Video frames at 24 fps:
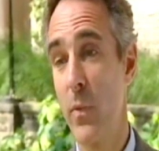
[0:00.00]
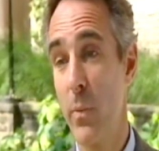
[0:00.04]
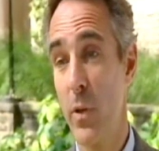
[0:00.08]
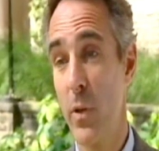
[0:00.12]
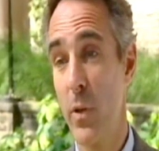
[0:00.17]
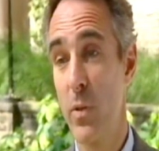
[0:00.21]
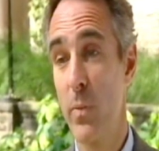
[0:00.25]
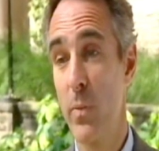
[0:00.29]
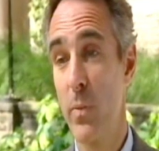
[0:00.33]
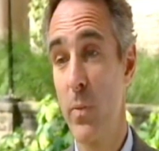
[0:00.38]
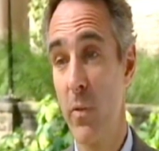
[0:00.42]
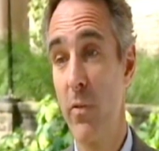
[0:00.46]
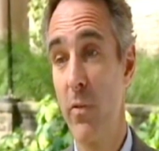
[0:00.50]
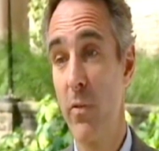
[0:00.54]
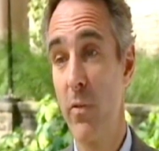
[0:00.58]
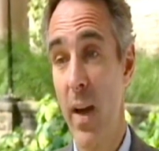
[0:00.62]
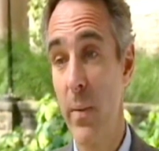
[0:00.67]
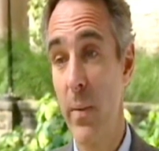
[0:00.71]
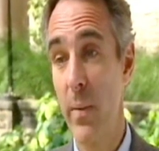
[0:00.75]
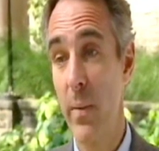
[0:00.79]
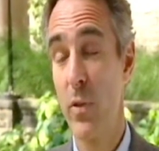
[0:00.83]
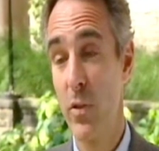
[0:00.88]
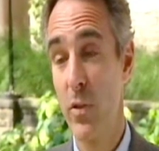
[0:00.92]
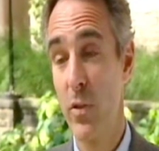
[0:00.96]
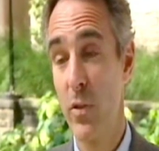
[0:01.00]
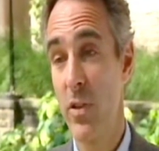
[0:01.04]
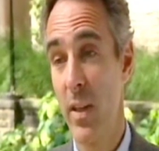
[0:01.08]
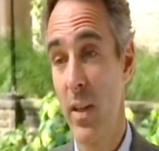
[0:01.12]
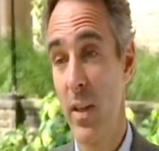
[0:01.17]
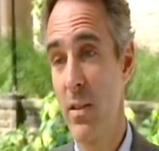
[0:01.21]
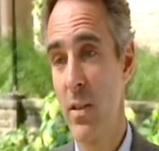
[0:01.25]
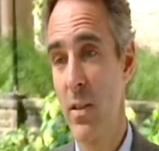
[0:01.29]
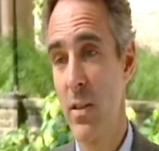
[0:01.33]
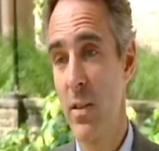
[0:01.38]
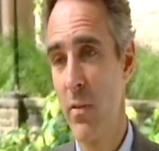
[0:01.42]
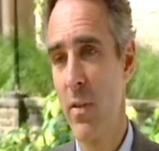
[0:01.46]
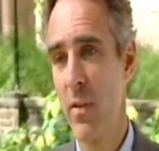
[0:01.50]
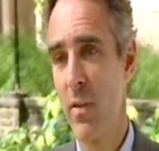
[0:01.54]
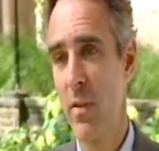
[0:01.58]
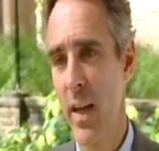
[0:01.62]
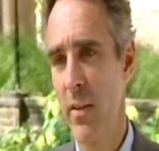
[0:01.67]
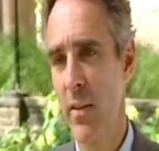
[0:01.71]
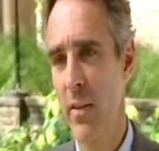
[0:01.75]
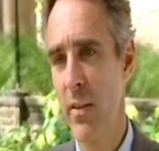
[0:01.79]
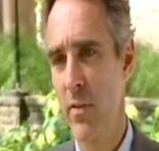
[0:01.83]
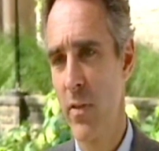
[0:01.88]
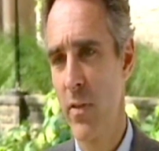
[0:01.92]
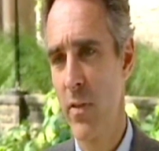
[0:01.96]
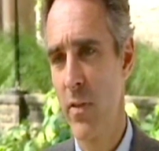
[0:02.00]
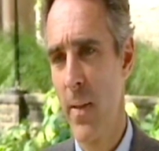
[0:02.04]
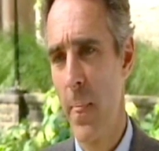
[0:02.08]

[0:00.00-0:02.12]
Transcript: much more vibrant sense of life,